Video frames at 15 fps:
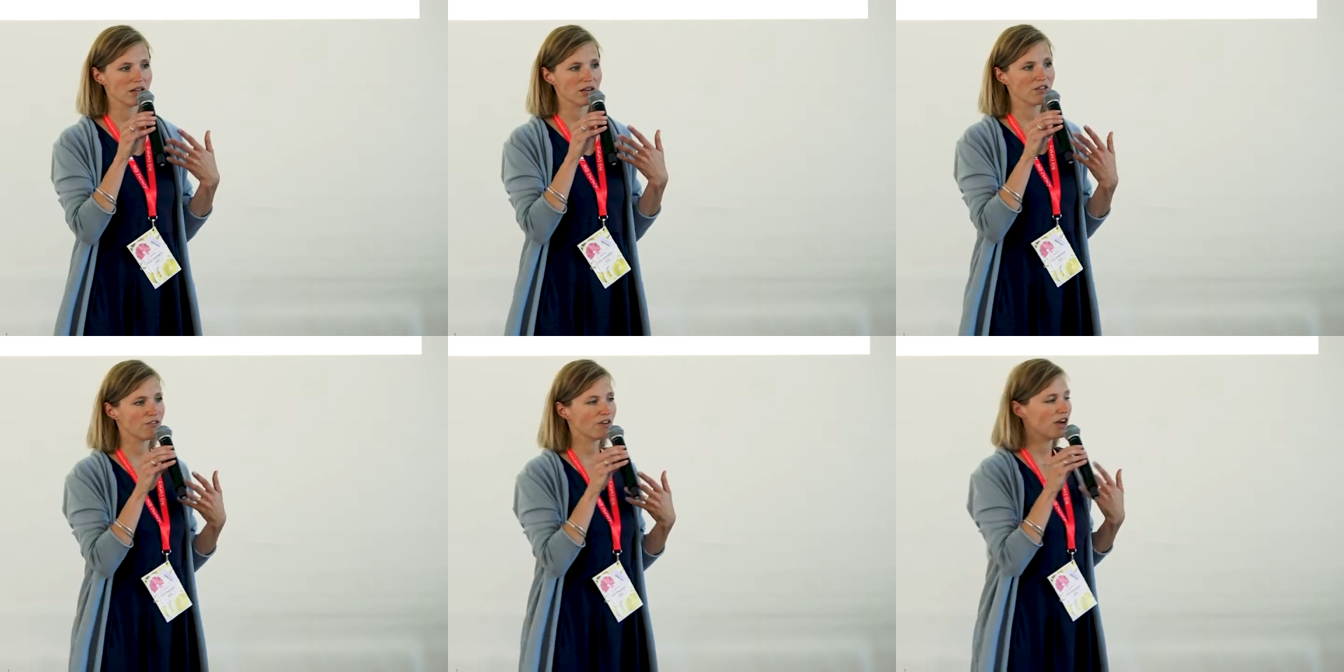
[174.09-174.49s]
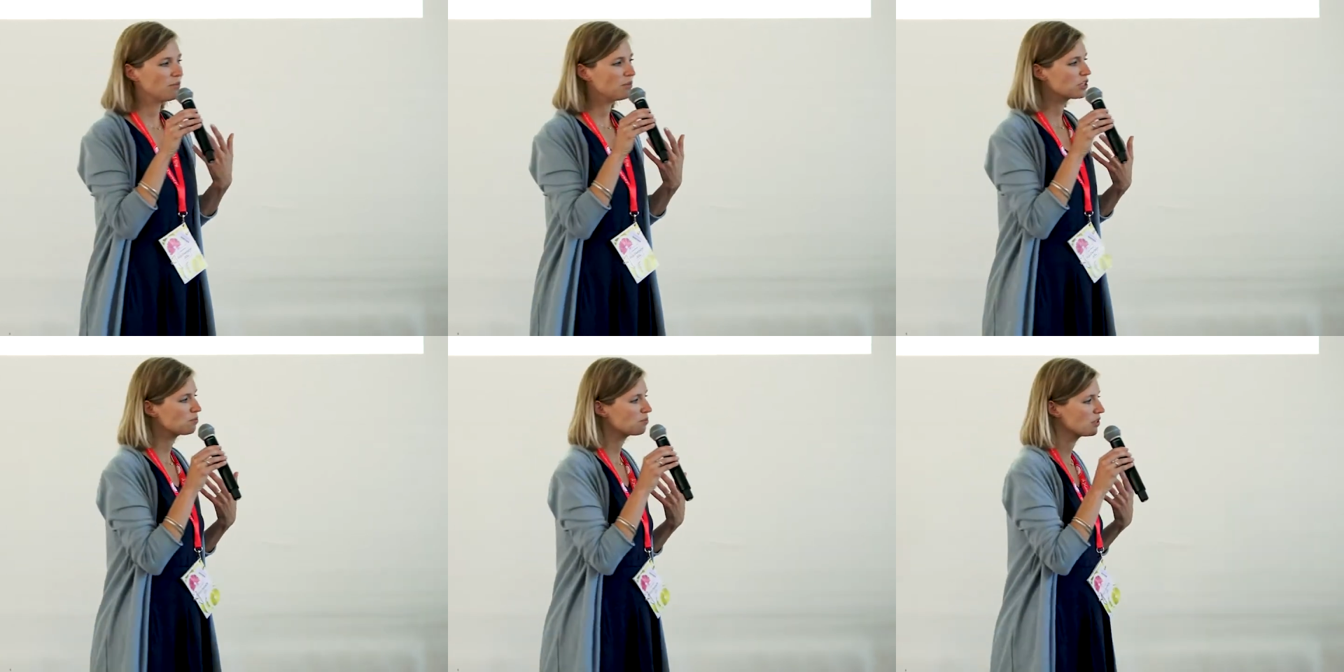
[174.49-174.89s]
if
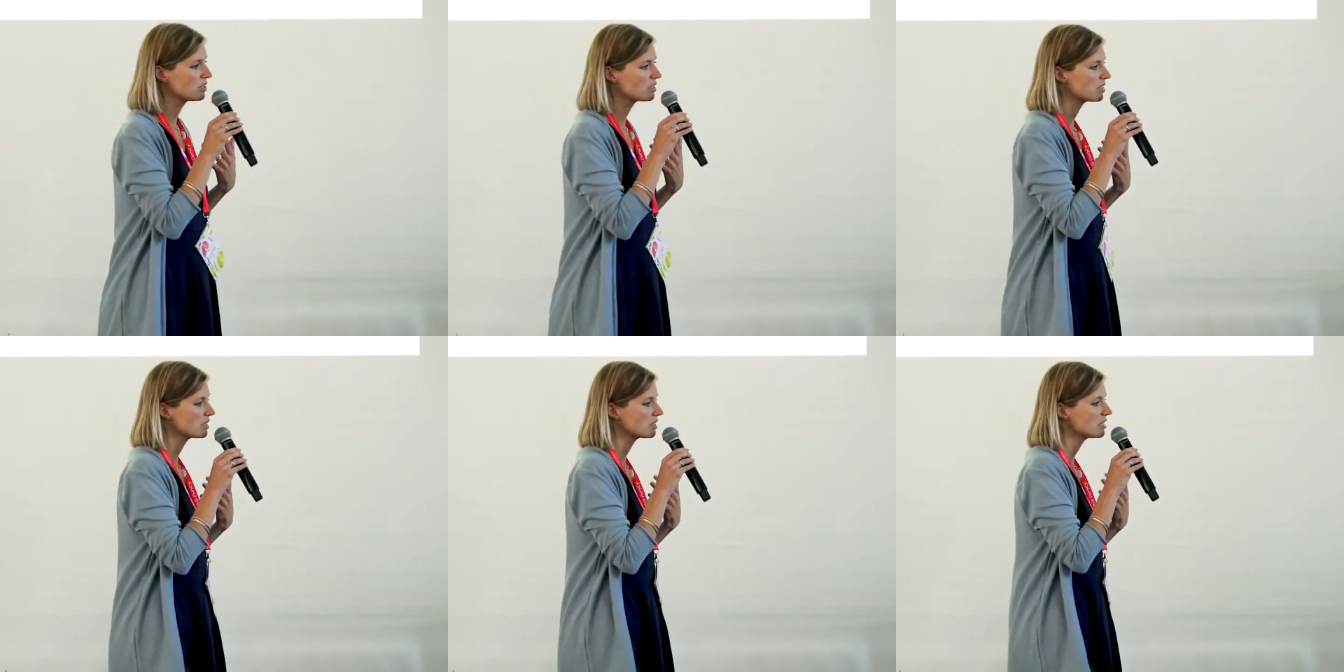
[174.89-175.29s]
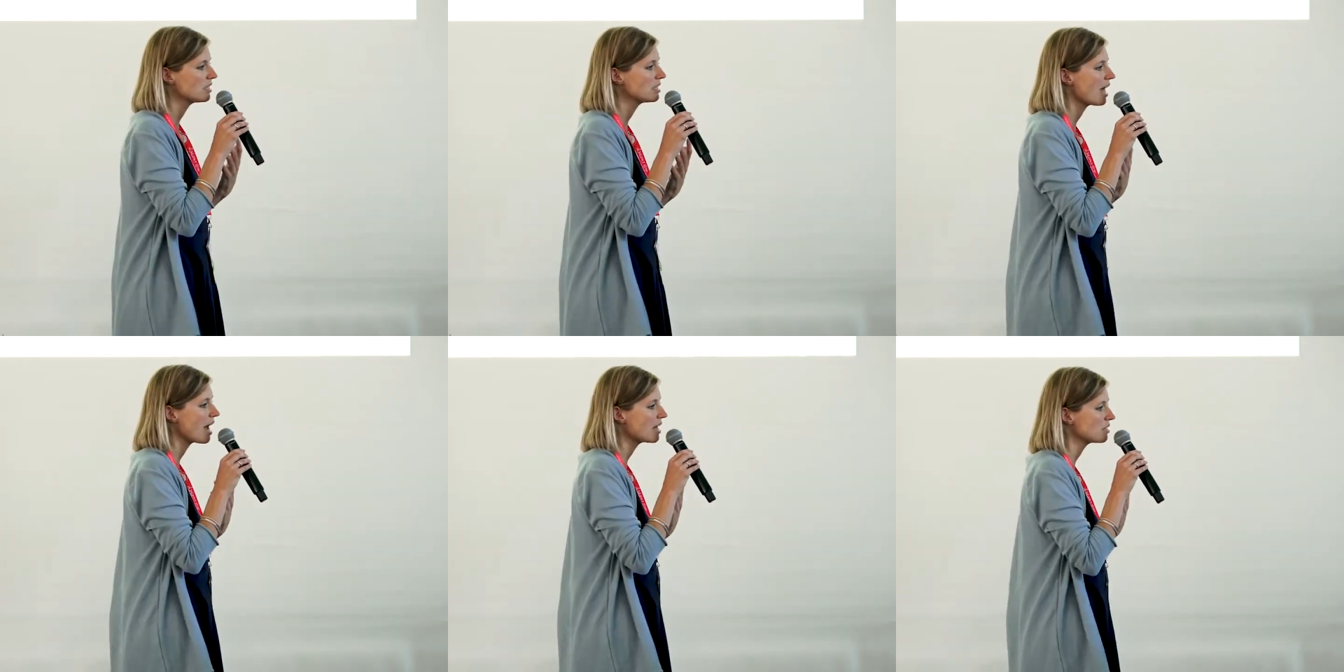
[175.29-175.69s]
I'm experiencing this,
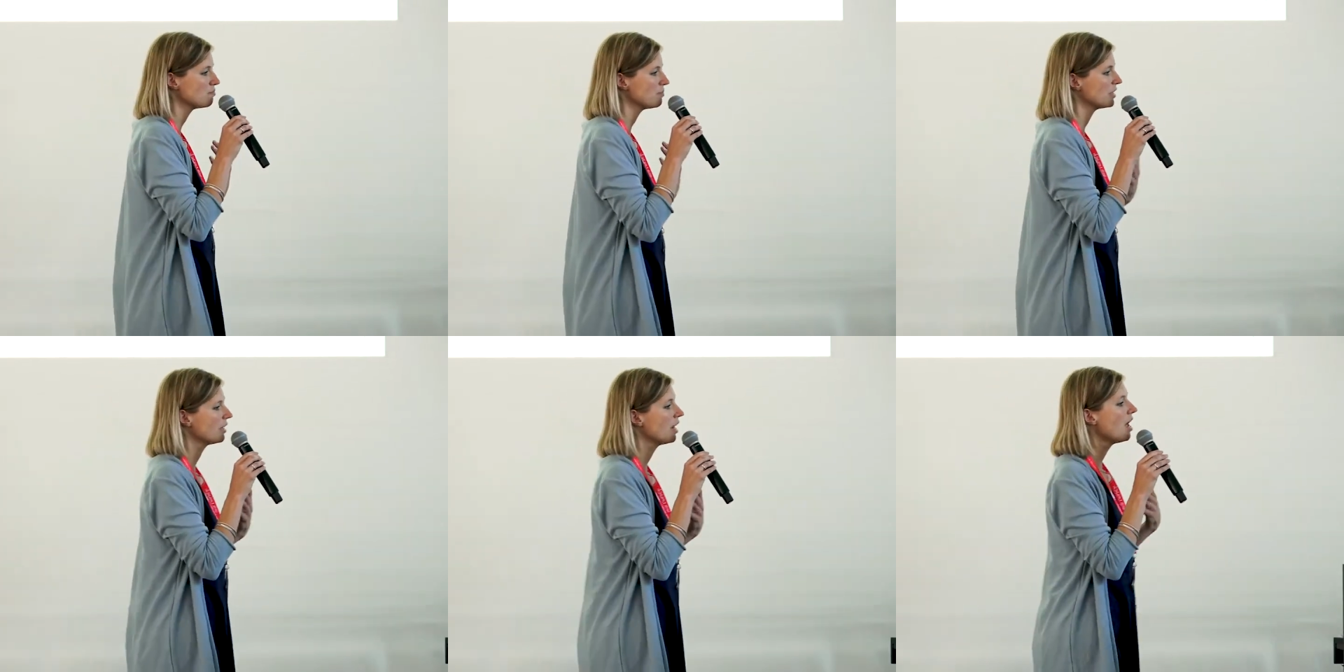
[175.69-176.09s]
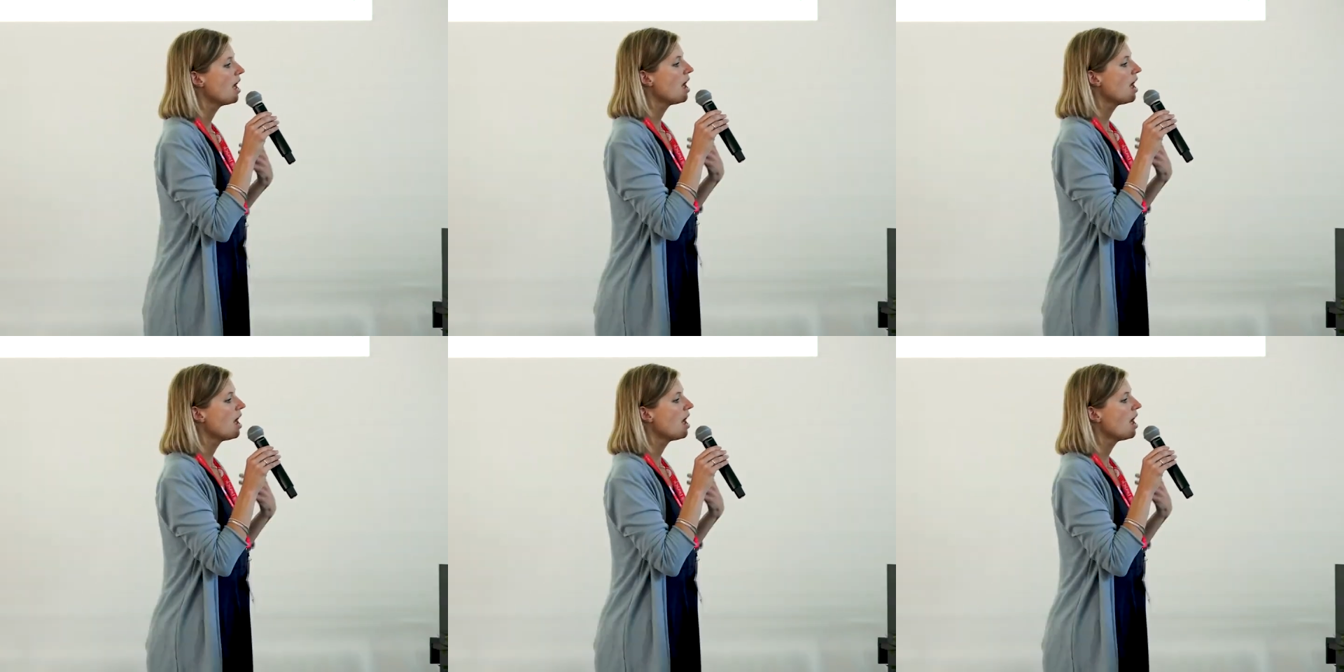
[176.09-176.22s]
this has been